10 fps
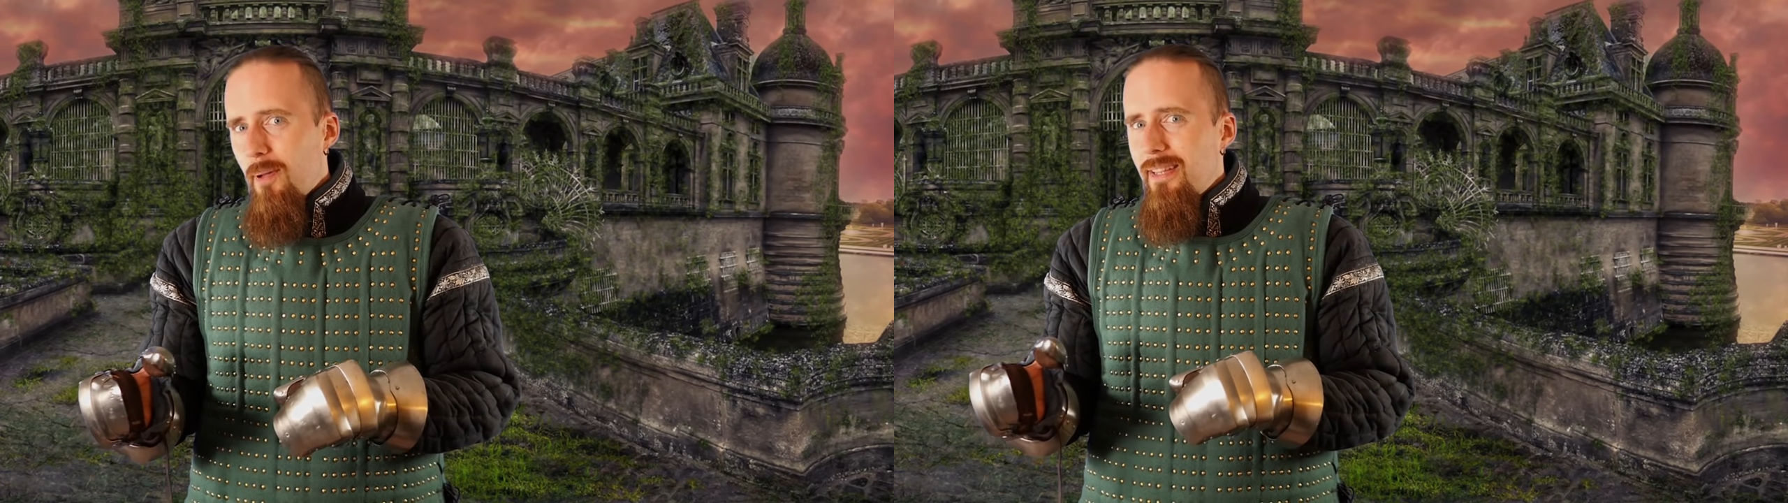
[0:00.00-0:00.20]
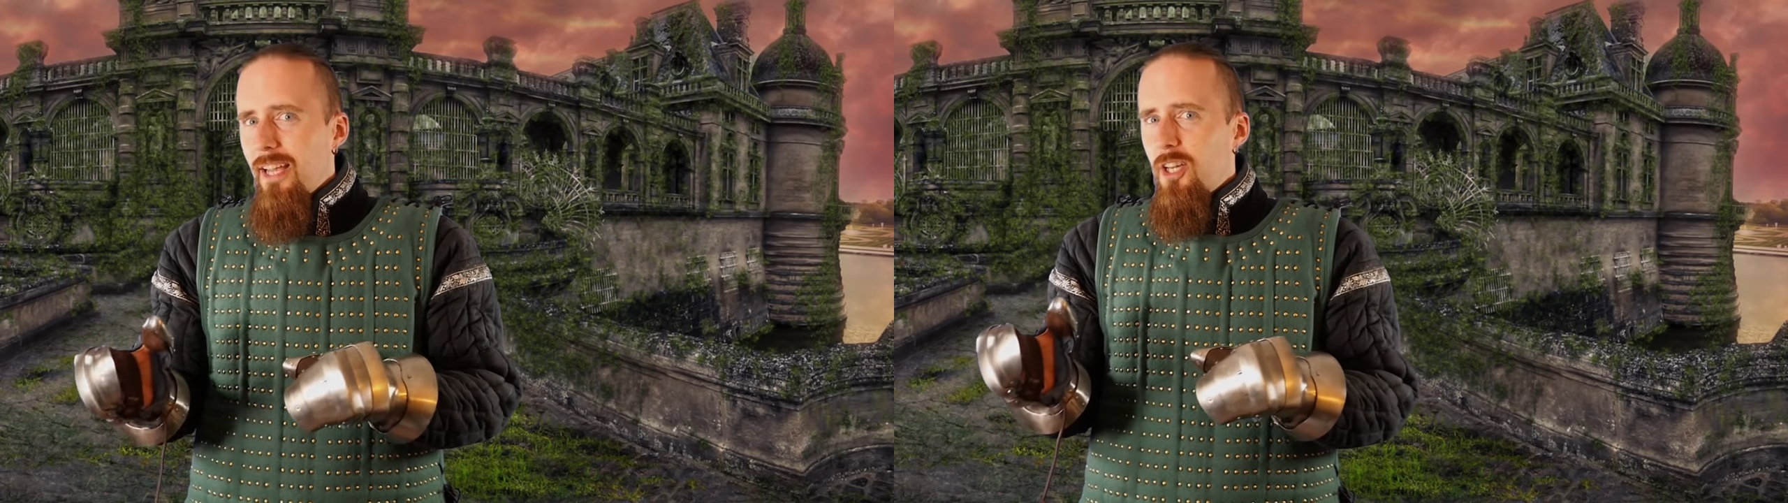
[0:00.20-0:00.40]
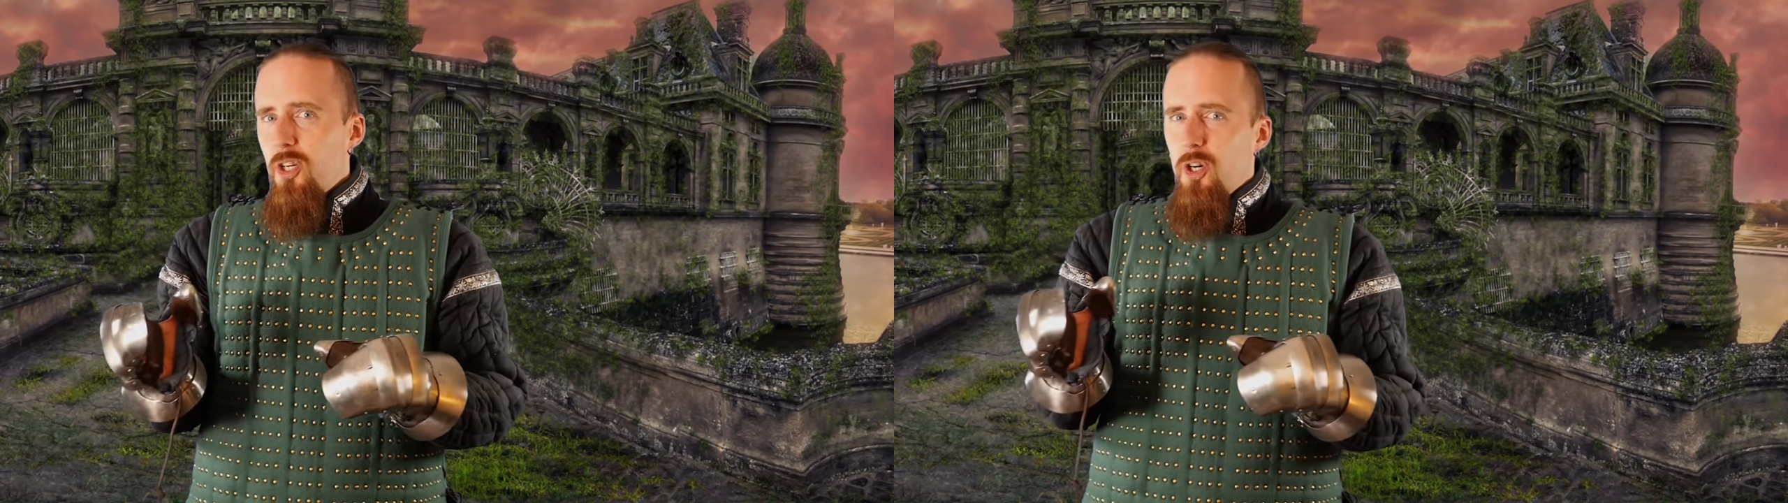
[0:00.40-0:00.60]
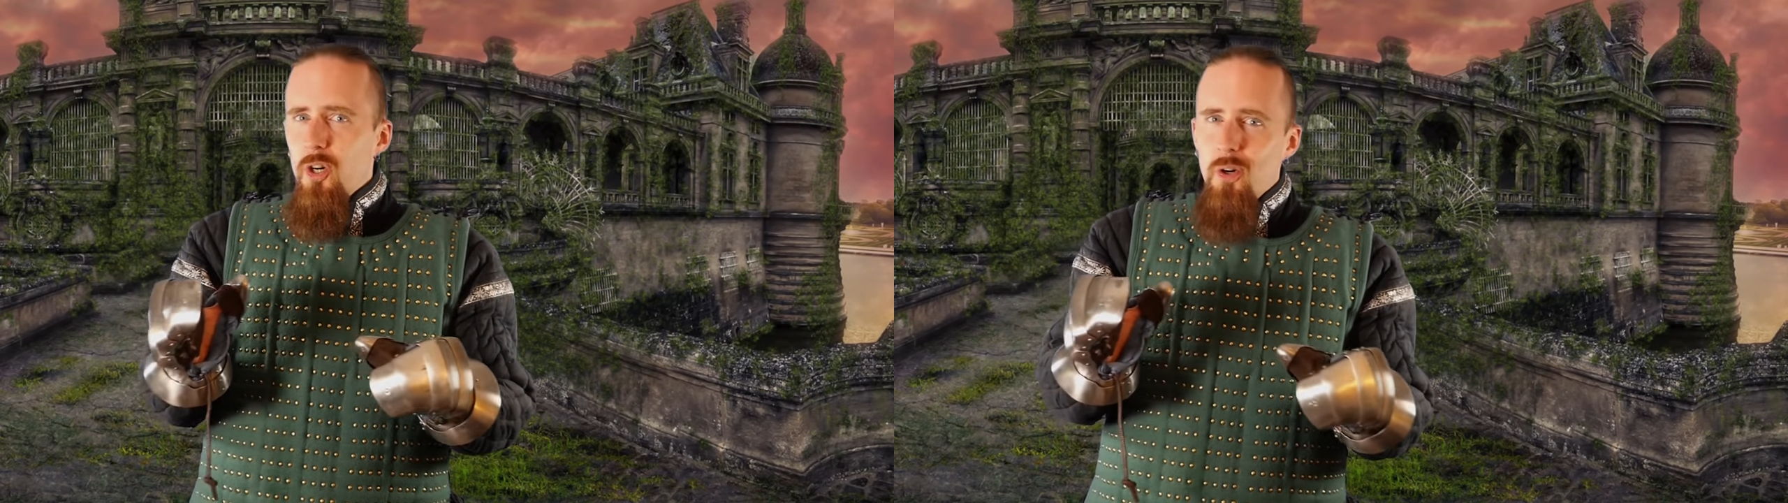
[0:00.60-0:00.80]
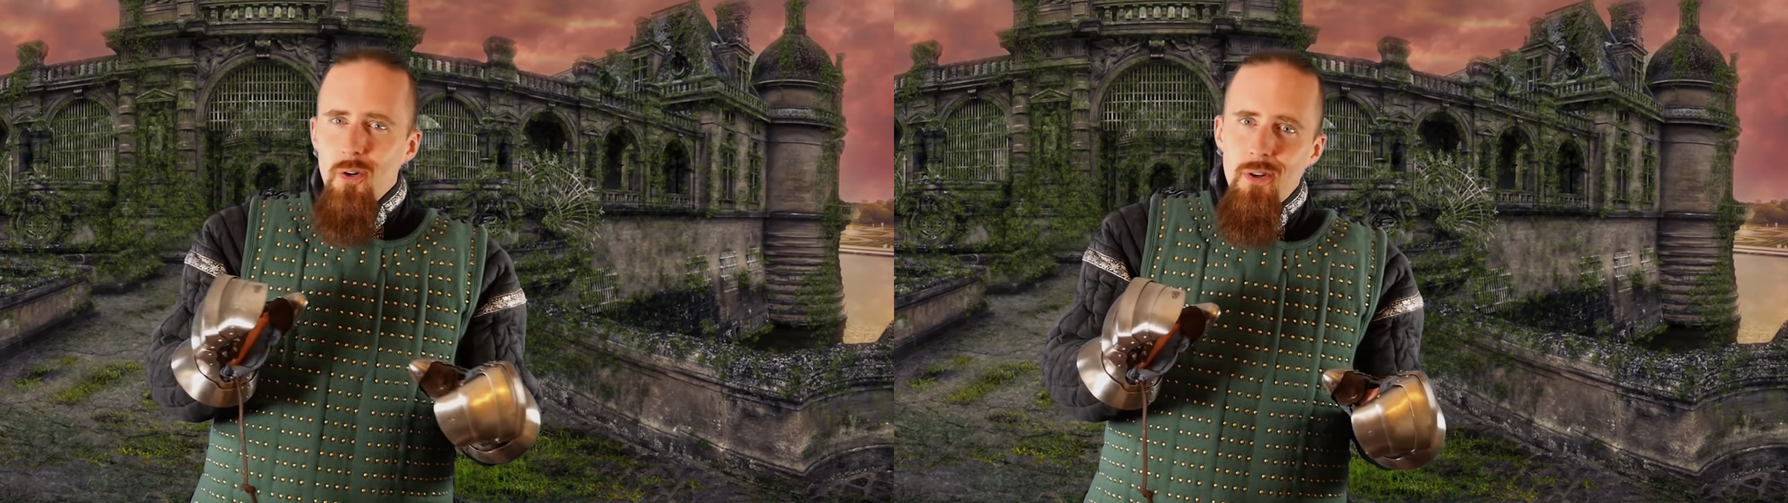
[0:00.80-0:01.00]
but they
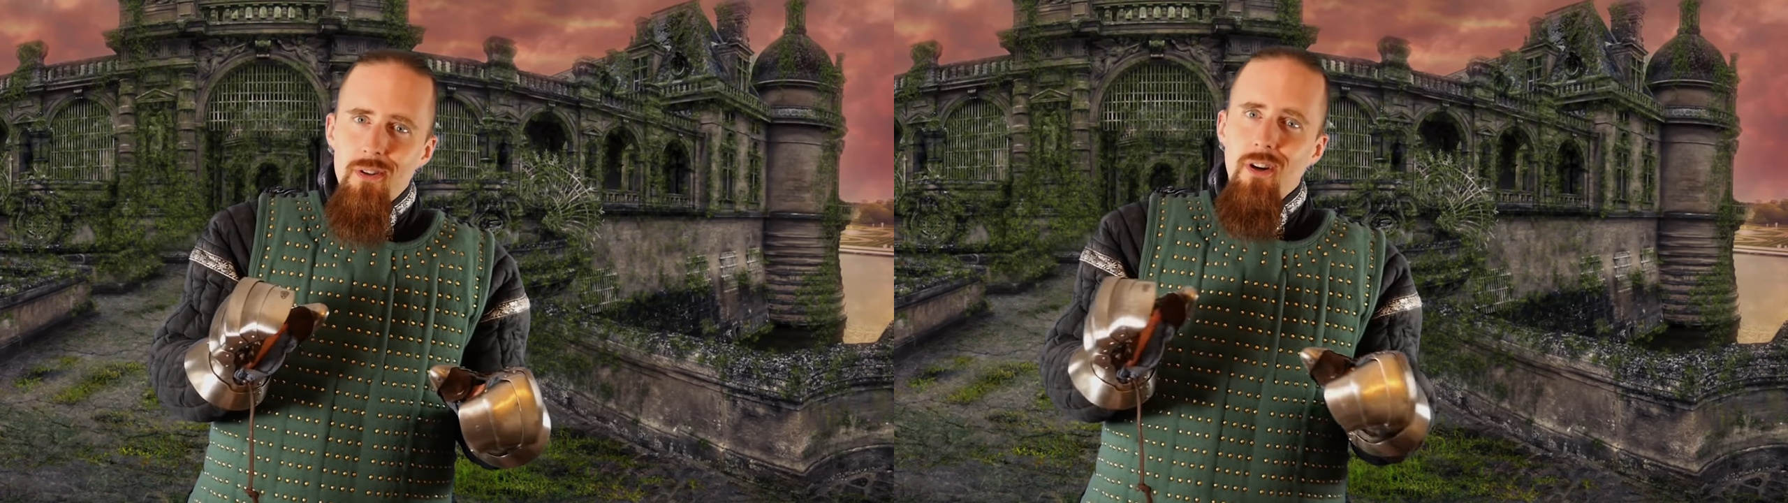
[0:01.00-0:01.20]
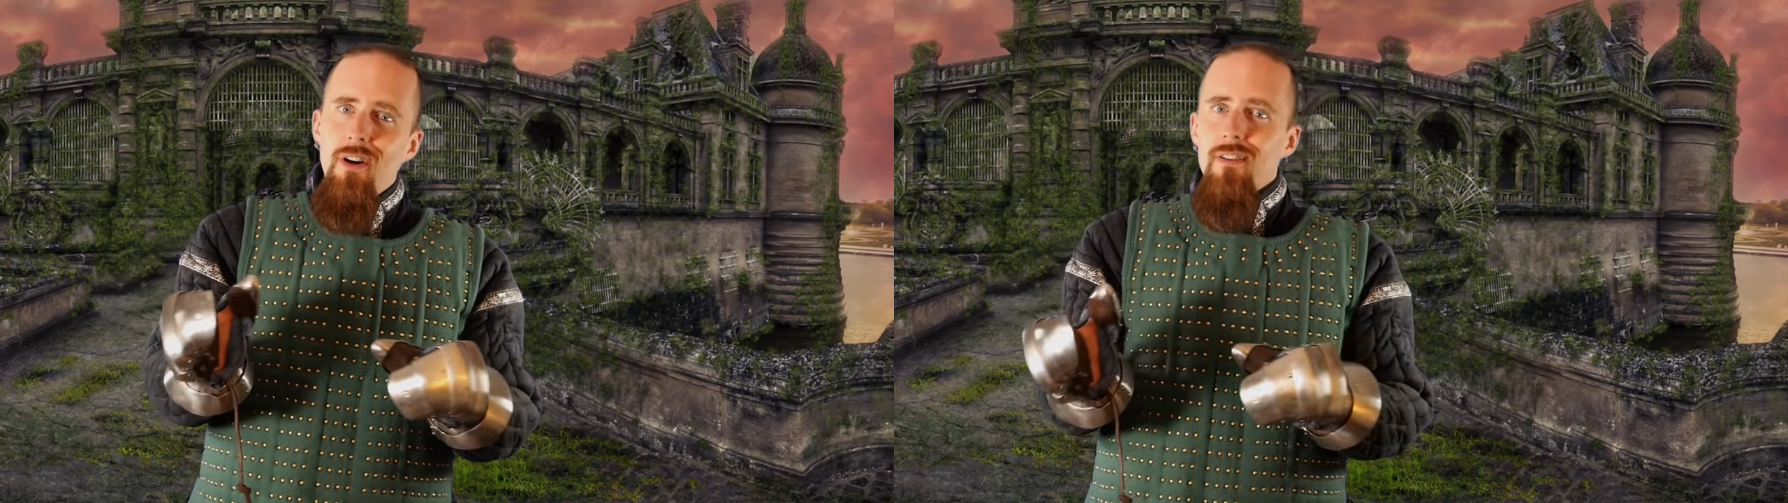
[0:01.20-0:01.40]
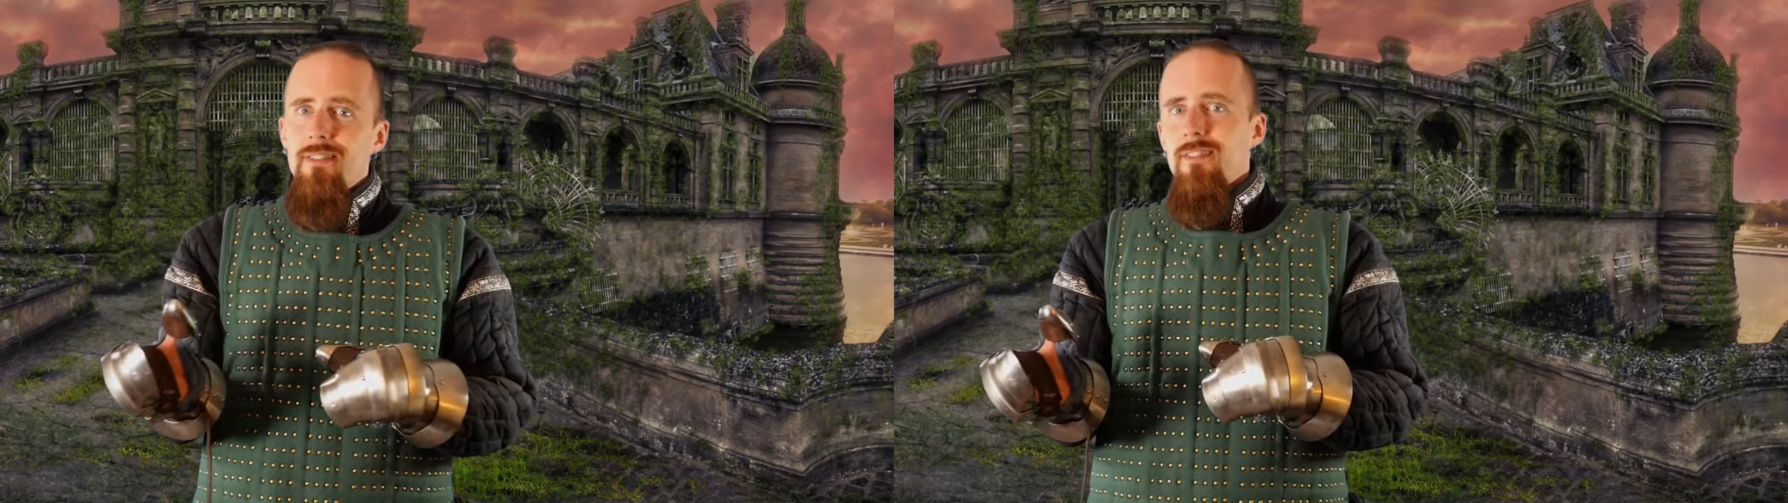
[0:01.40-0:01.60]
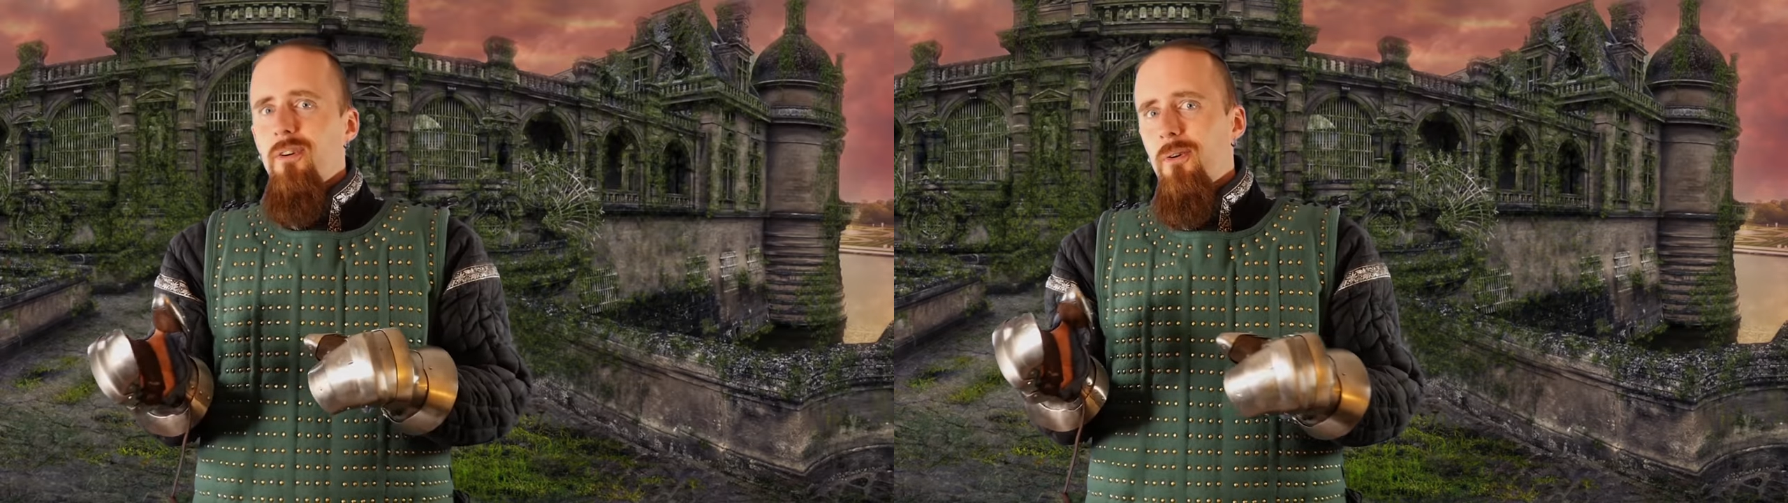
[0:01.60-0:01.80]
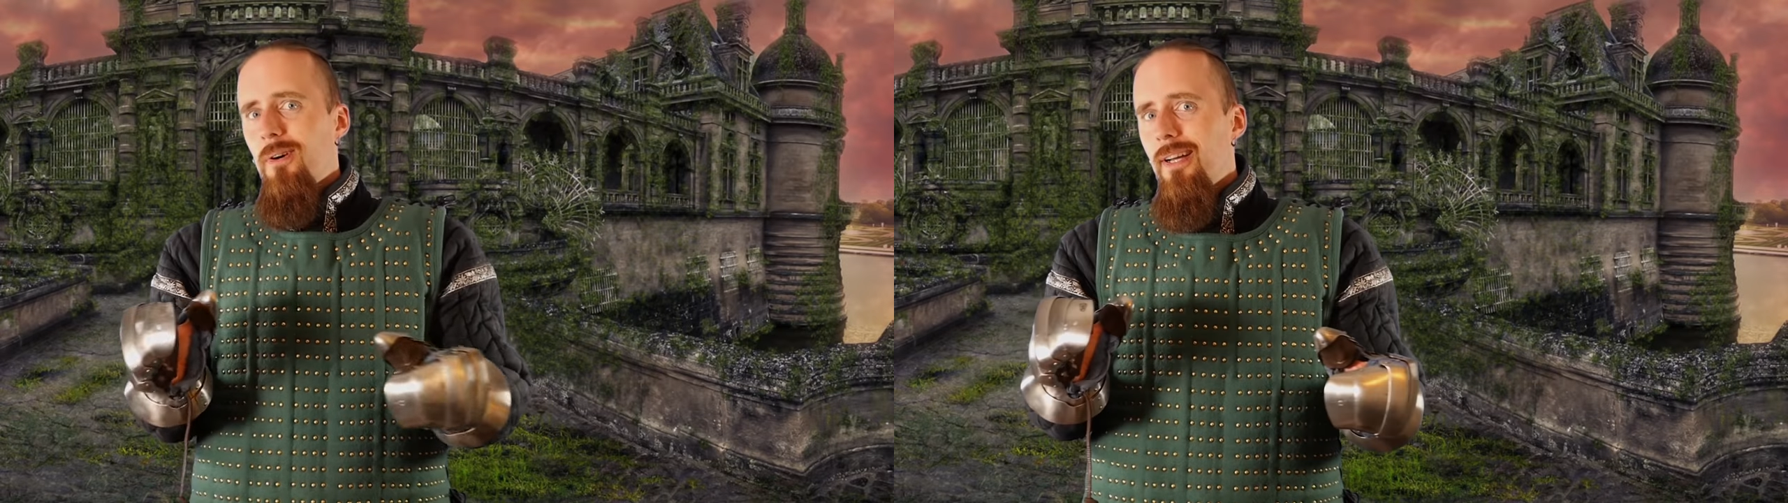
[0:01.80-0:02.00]
could
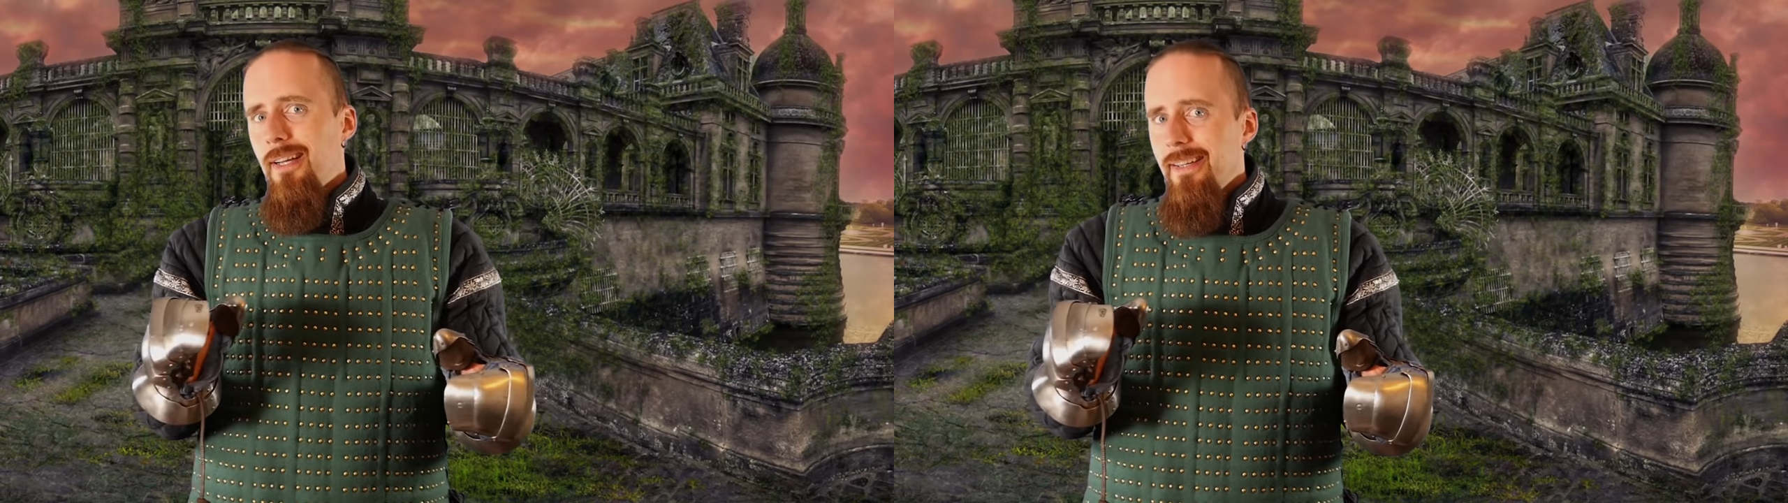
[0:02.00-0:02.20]
also